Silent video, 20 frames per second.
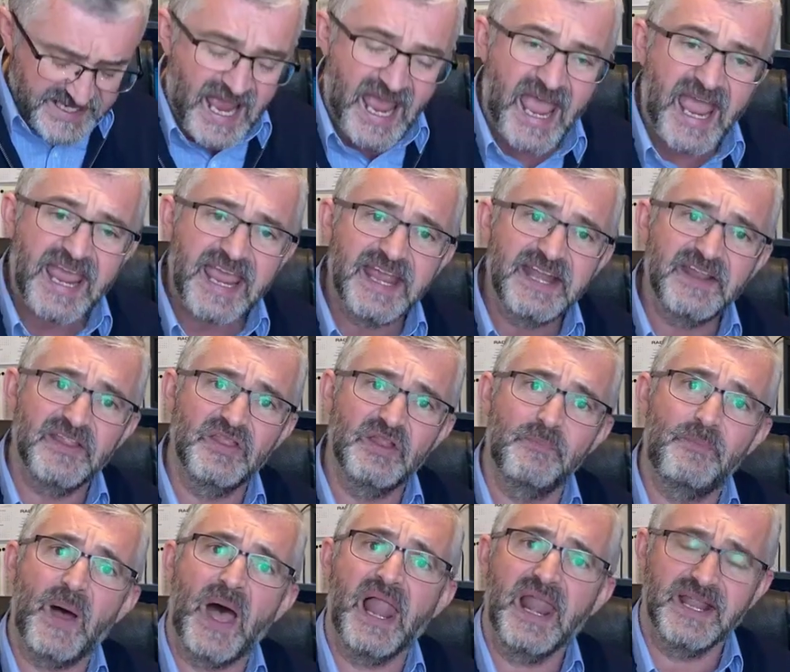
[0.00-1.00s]
hanging in the
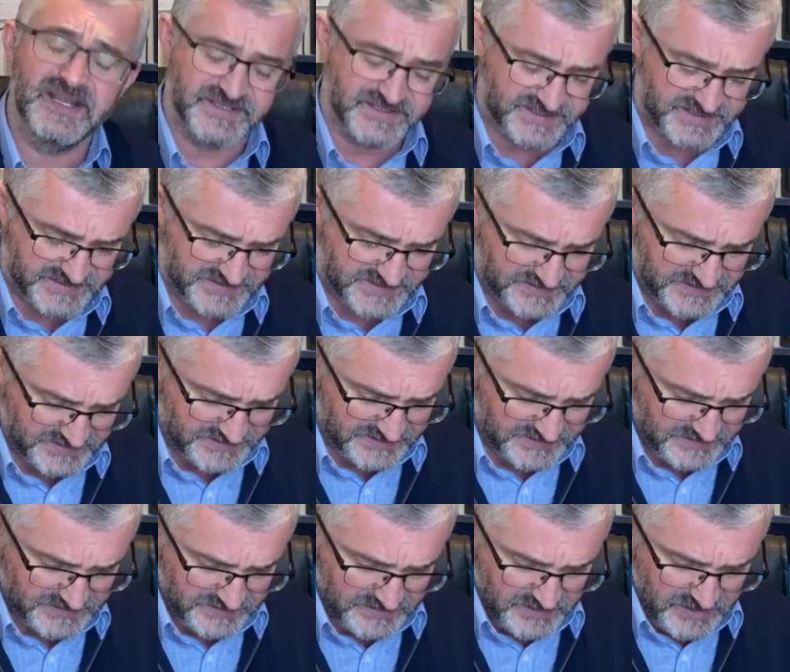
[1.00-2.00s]
balance,
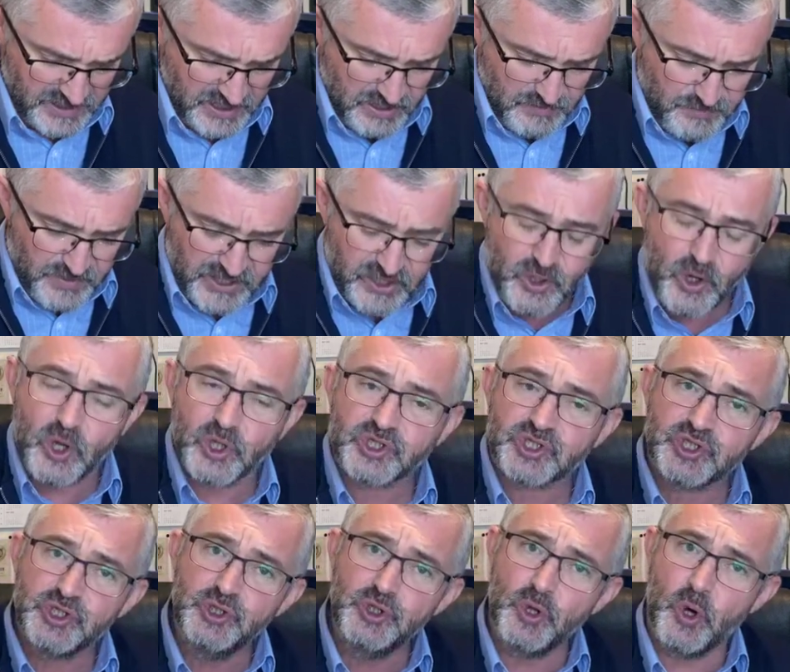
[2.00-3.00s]

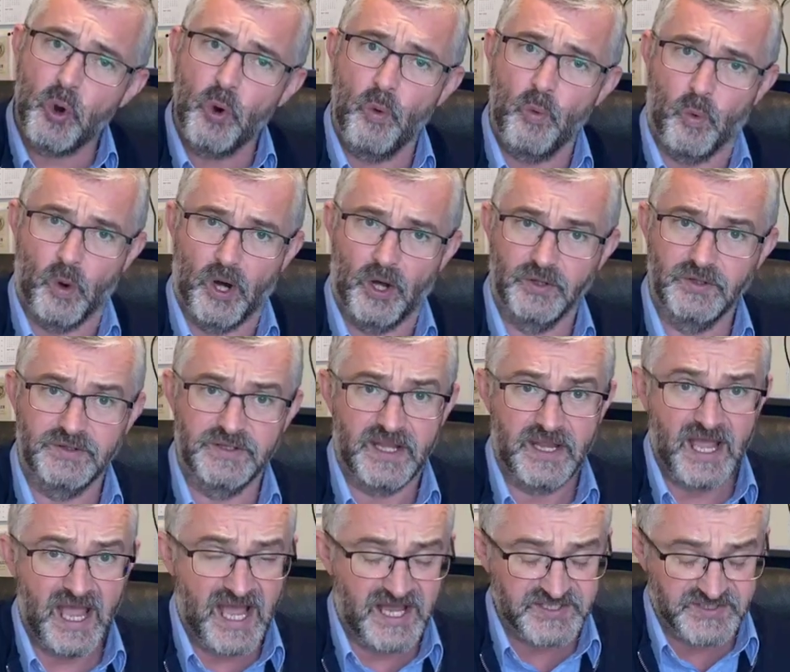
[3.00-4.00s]
because no one,
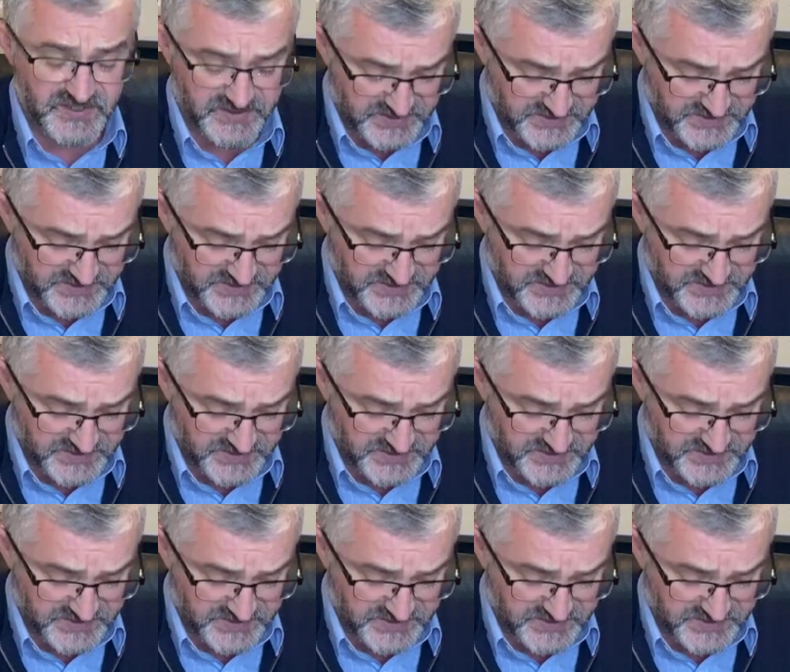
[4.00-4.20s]
as it